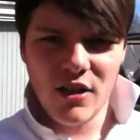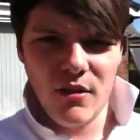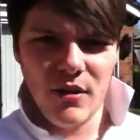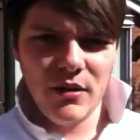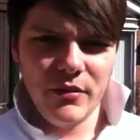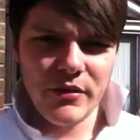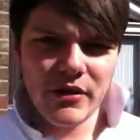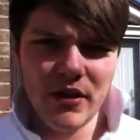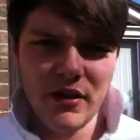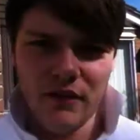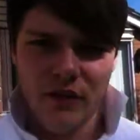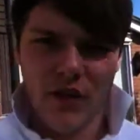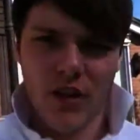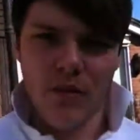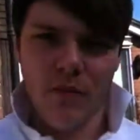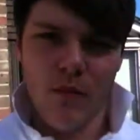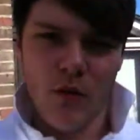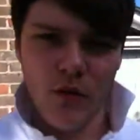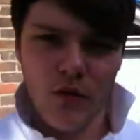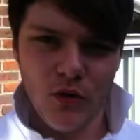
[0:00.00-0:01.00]
go in. It was kind of
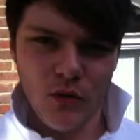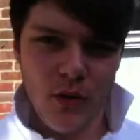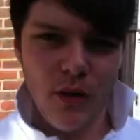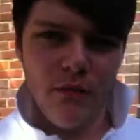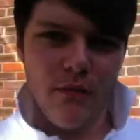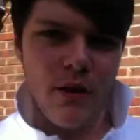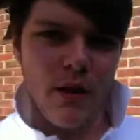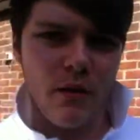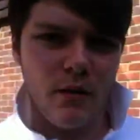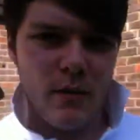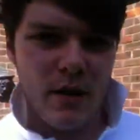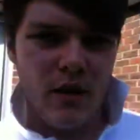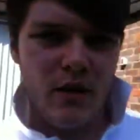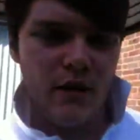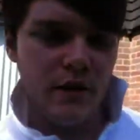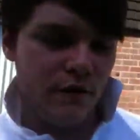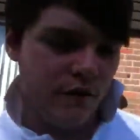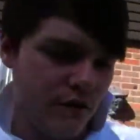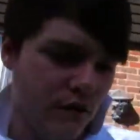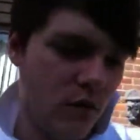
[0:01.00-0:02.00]
like a motorway roundabout,
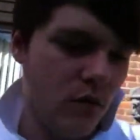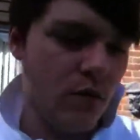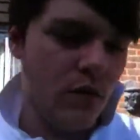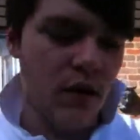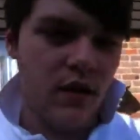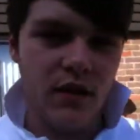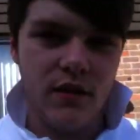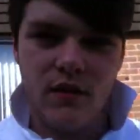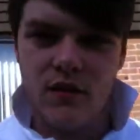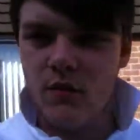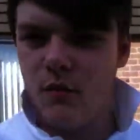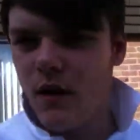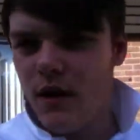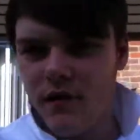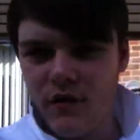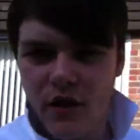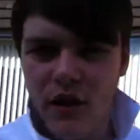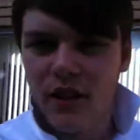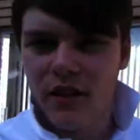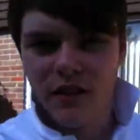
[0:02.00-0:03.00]
like four lanes or
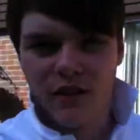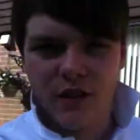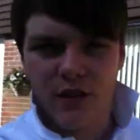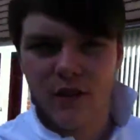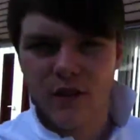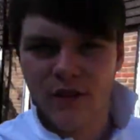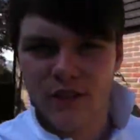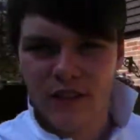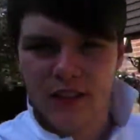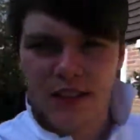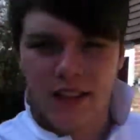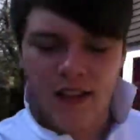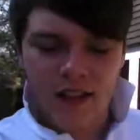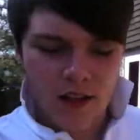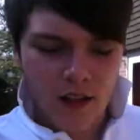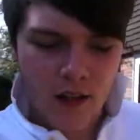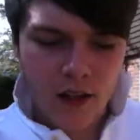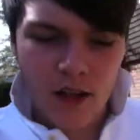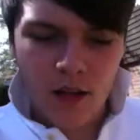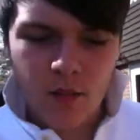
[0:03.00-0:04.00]
whatever, I don't know.
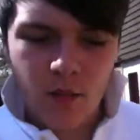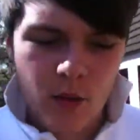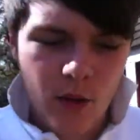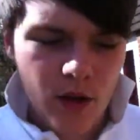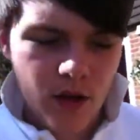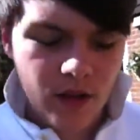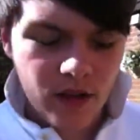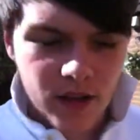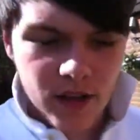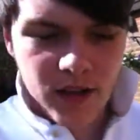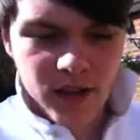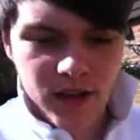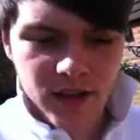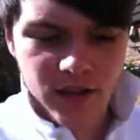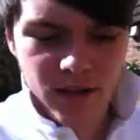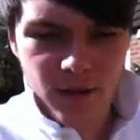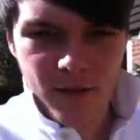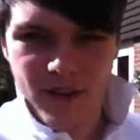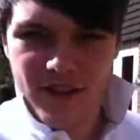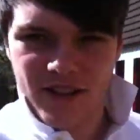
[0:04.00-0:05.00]
But
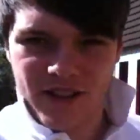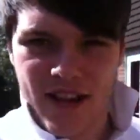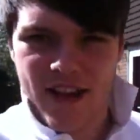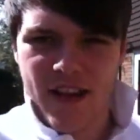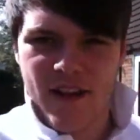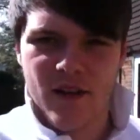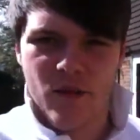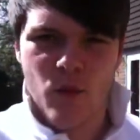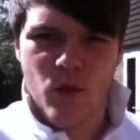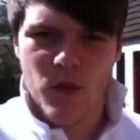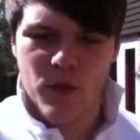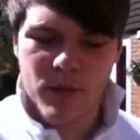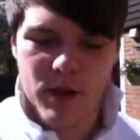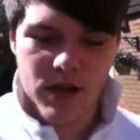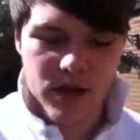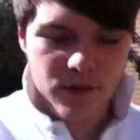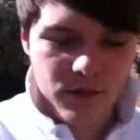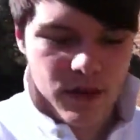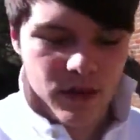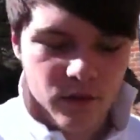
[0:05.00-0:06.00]
I managed to get there in one
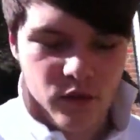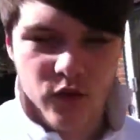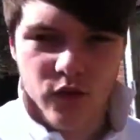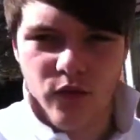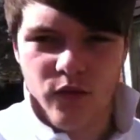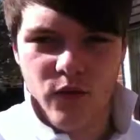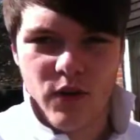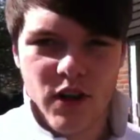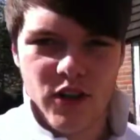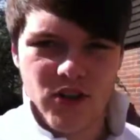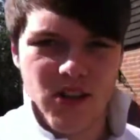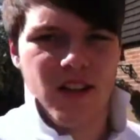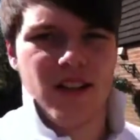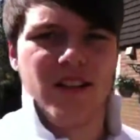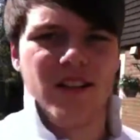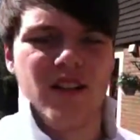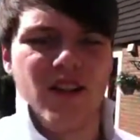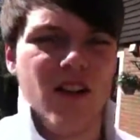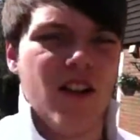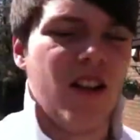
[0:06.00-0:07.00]
piece without crashing
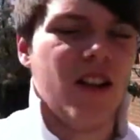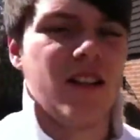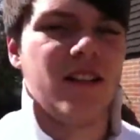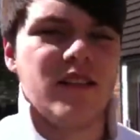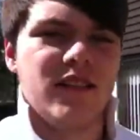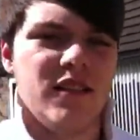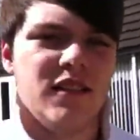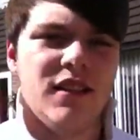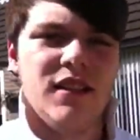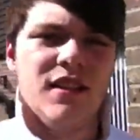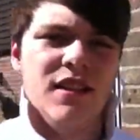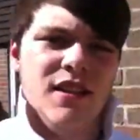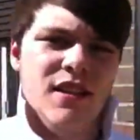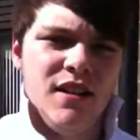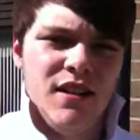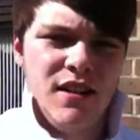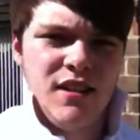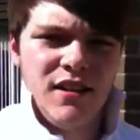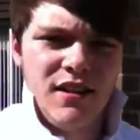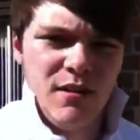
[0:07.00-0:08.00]
and dying.
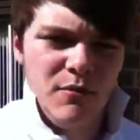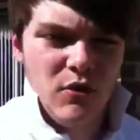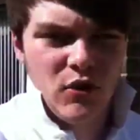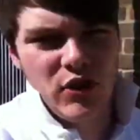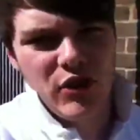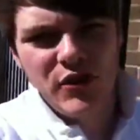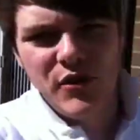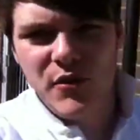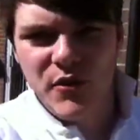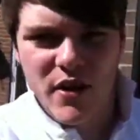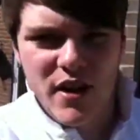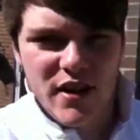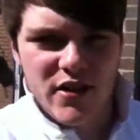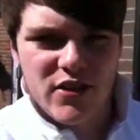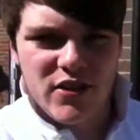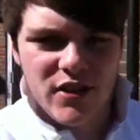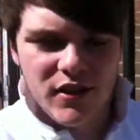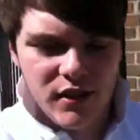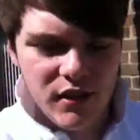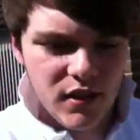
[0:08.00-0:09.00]
I'm not going to
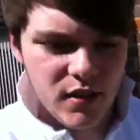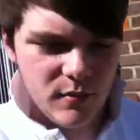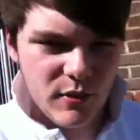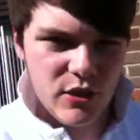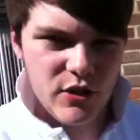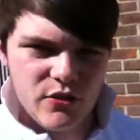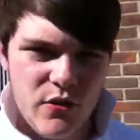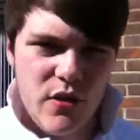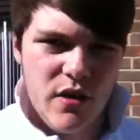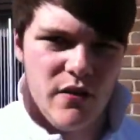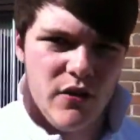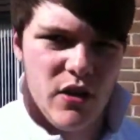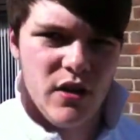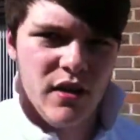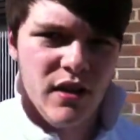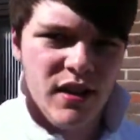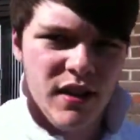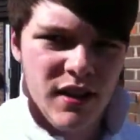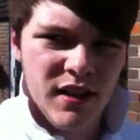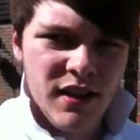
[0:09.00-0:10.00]
crash, I'm a good driver.
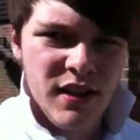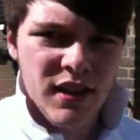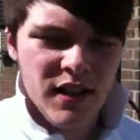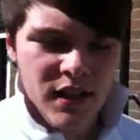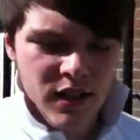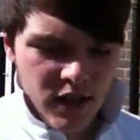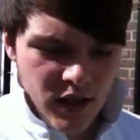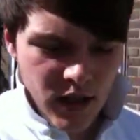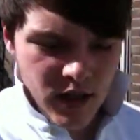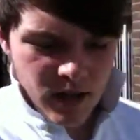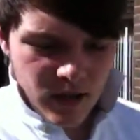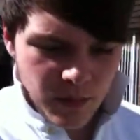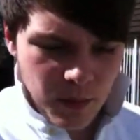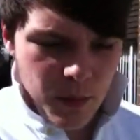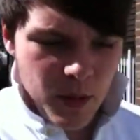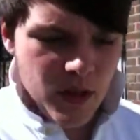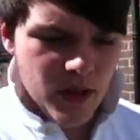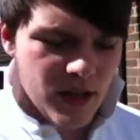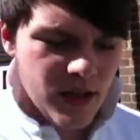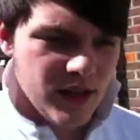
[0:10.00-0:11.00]

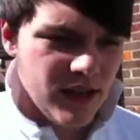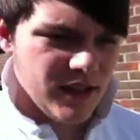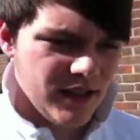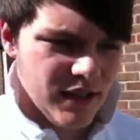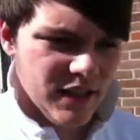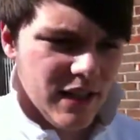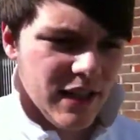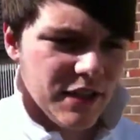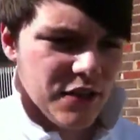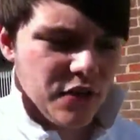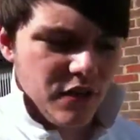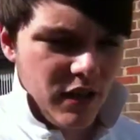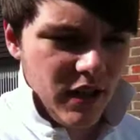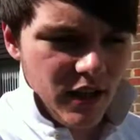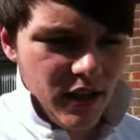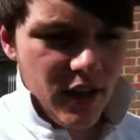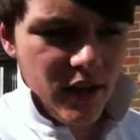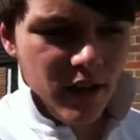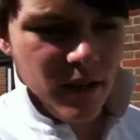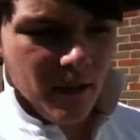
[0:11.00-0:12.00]
But
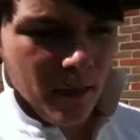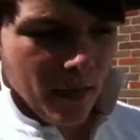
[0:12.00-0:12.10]
literally,